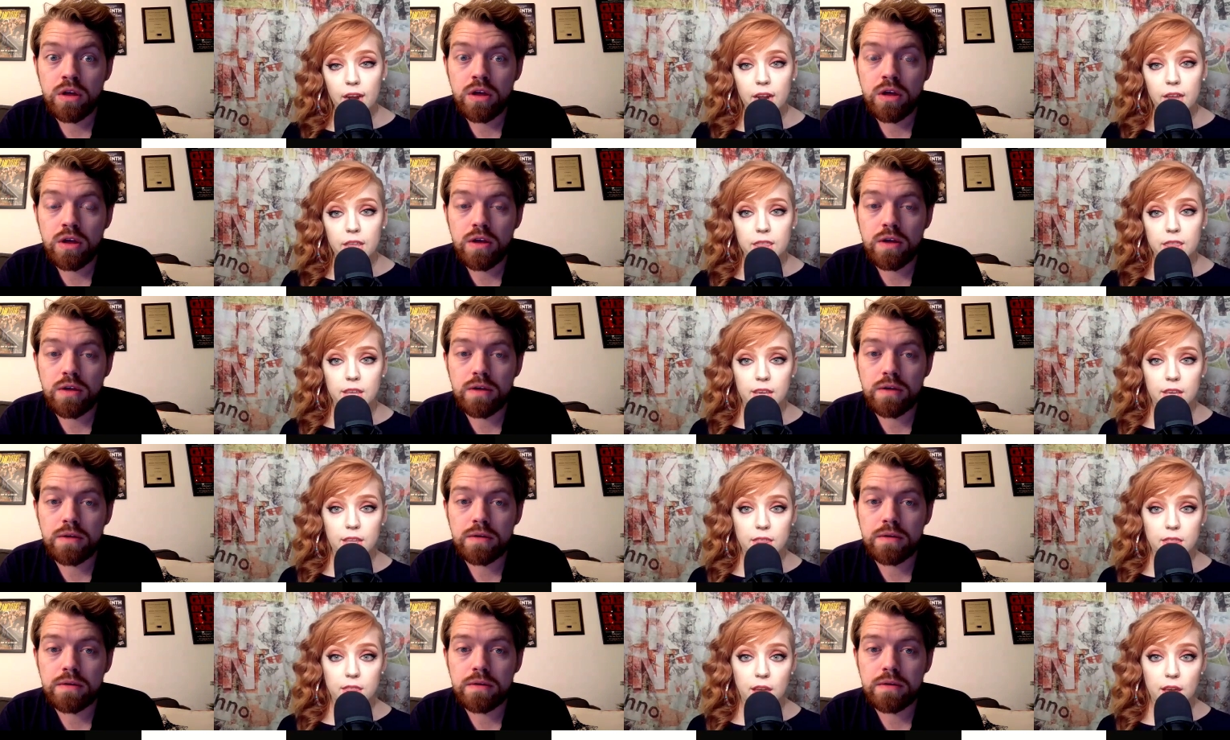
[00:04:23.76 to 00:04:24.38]
Speaker 1: I
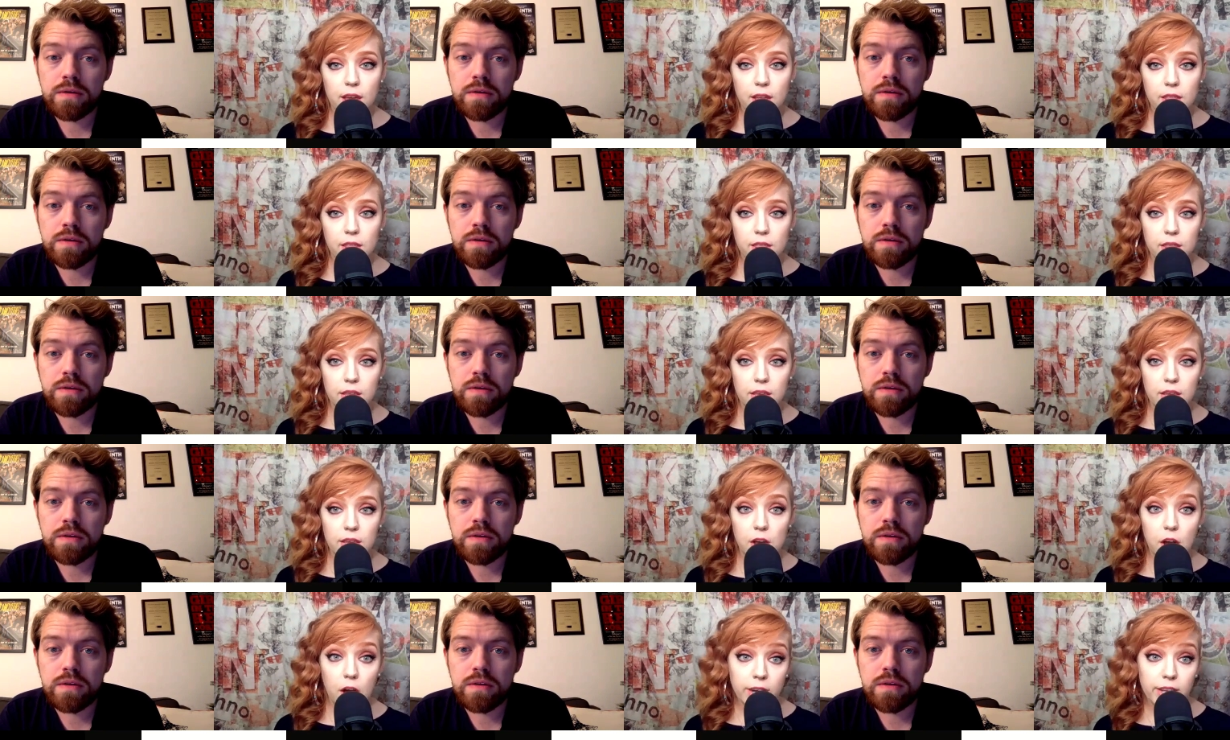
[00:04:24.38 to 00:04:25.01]
think that
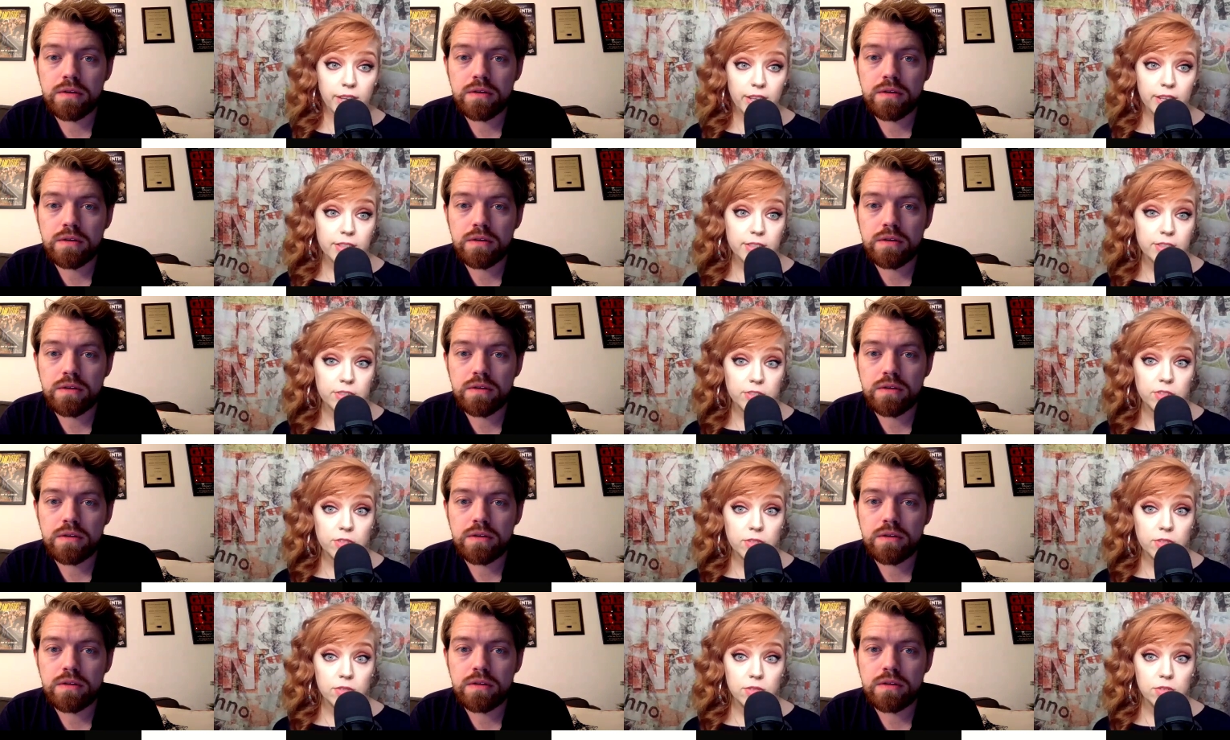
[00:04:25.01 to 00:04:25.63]
the
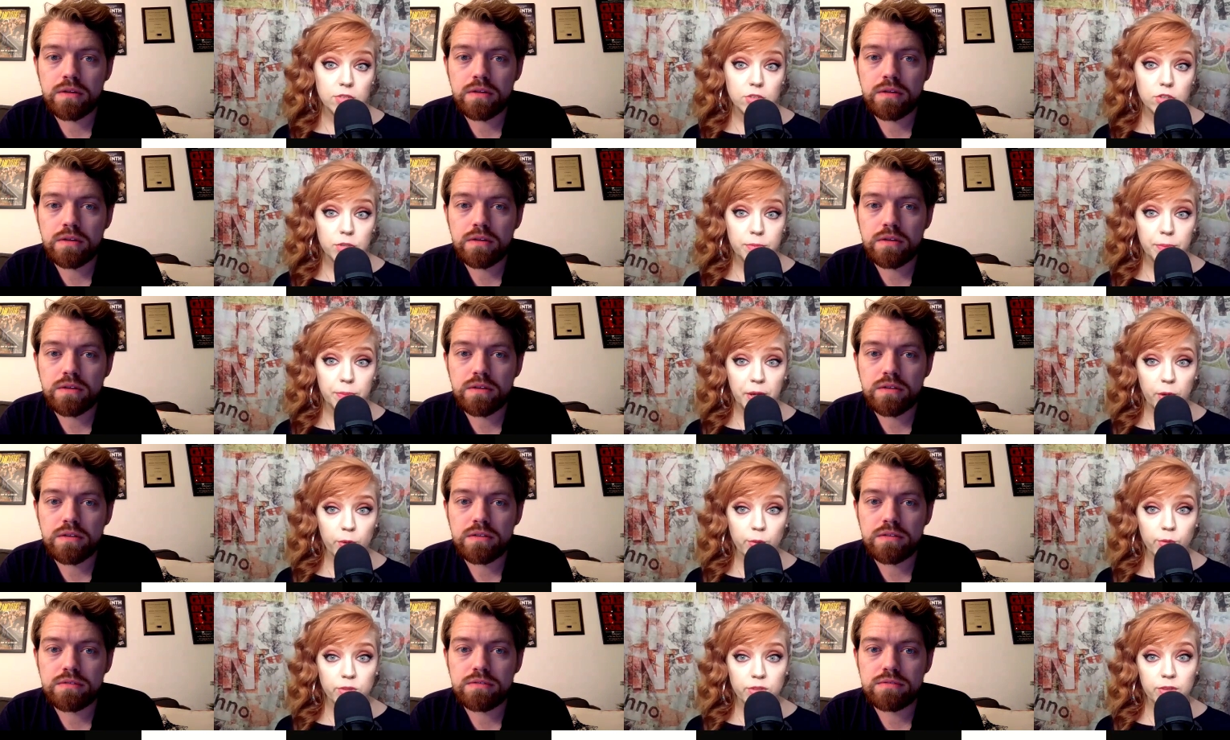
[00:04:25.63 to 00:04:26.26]
audience should
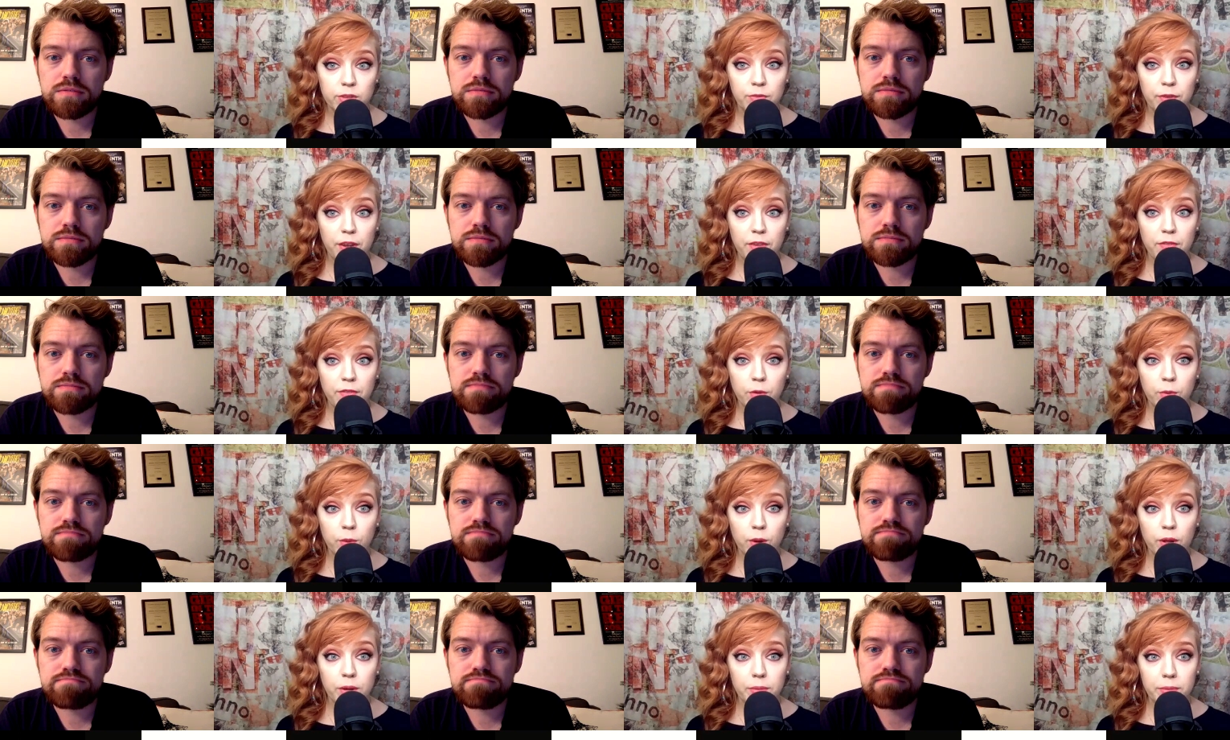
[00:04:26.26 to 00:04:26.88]
pick who's the
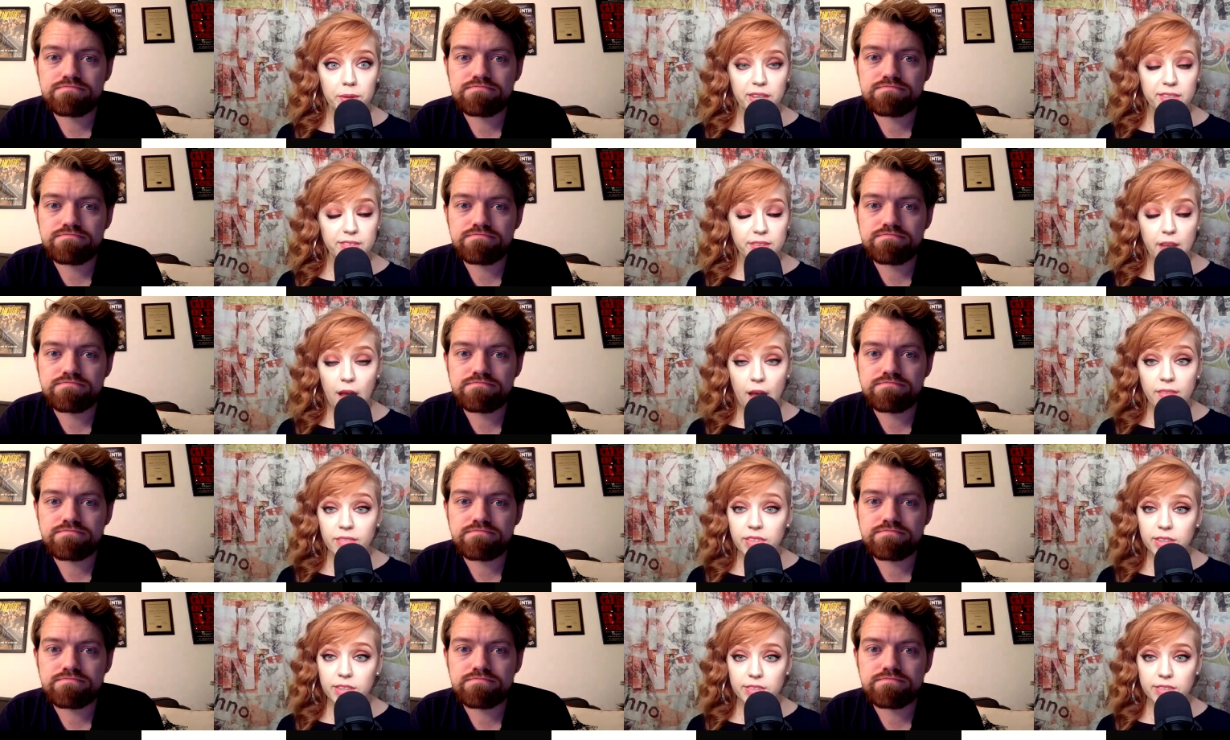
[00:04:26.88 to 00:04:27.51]
favorite one because
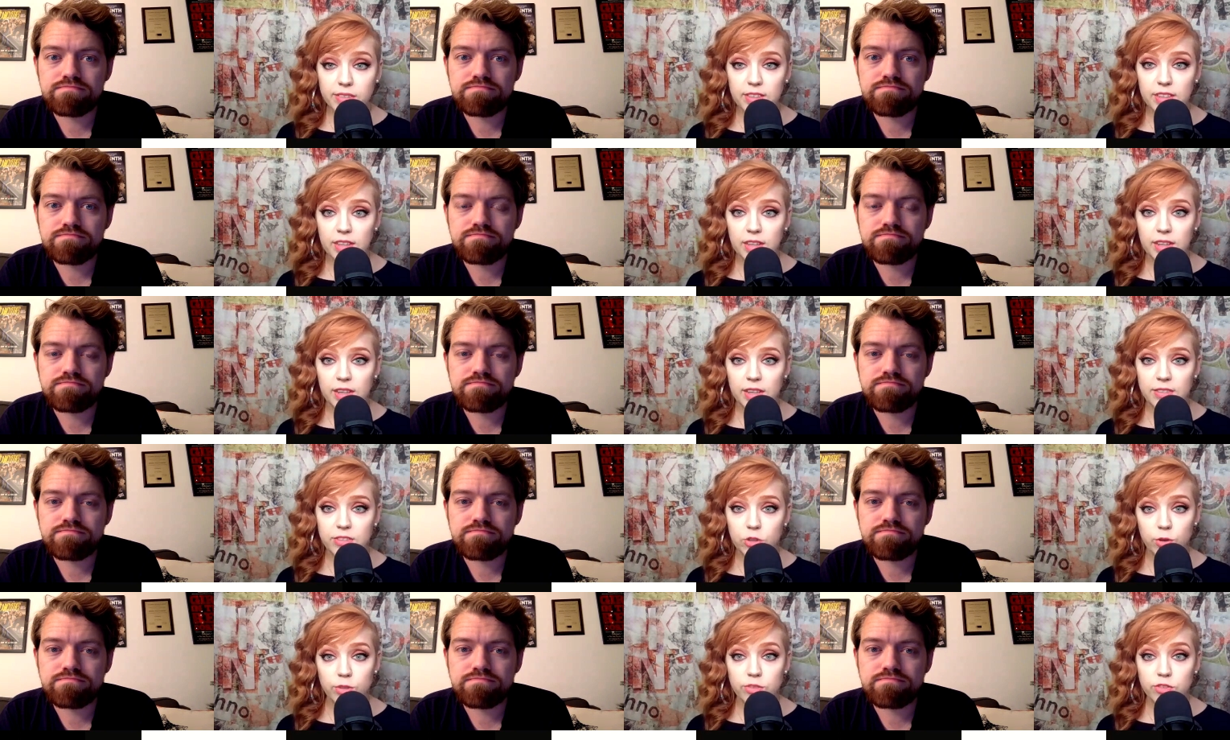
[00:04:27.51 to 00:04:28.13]
obviously
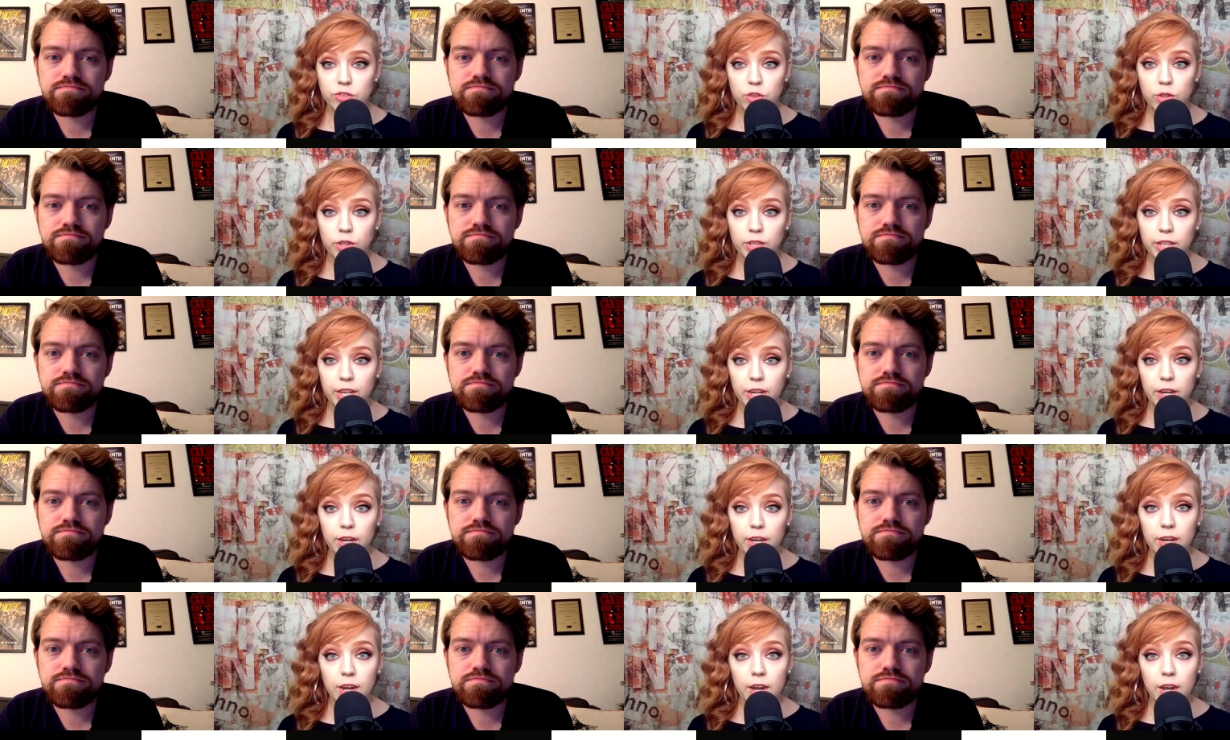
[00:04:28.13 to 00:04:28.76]
it's crystal
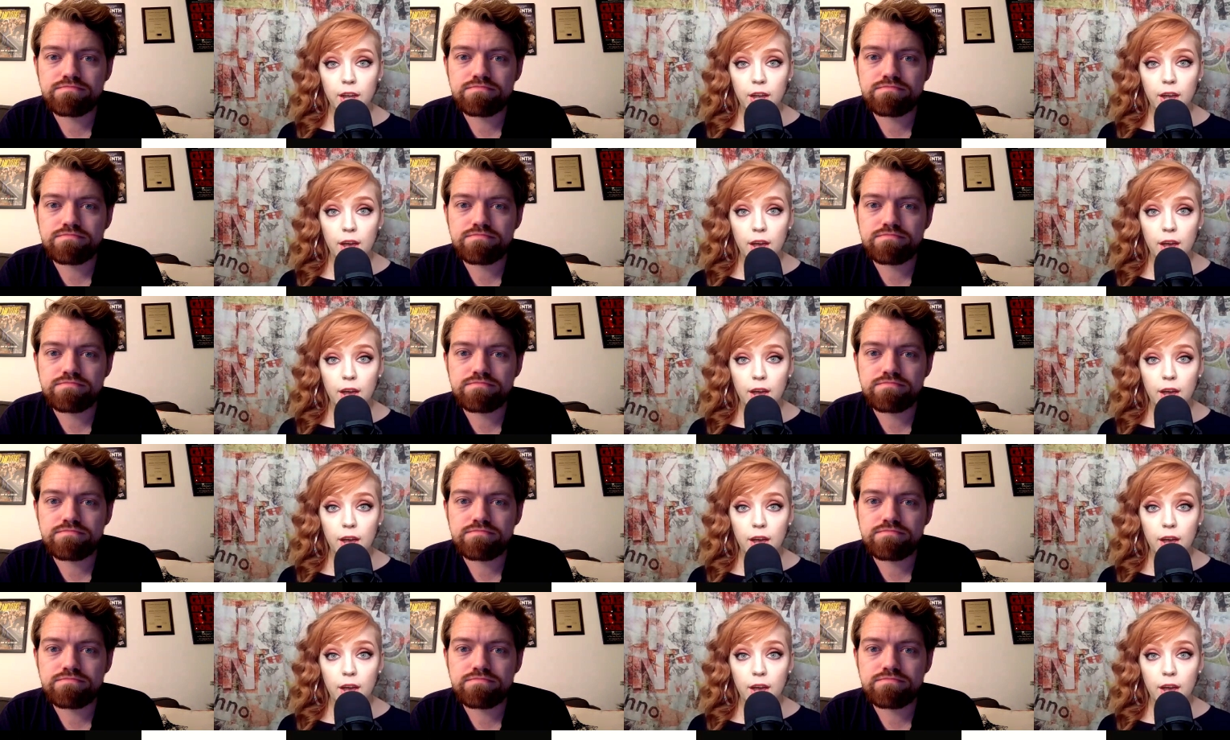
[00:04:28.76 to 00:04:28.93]
clear.